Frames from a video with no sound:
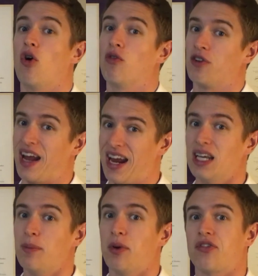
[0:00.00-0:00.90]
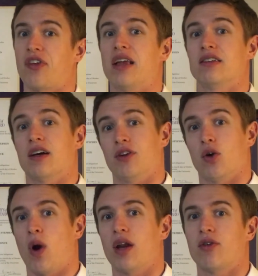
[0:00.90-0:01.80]
over 80% of your
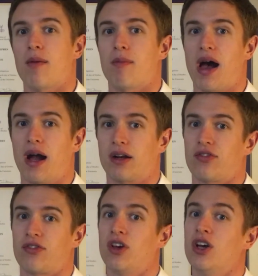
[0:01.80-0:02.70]
one rep max,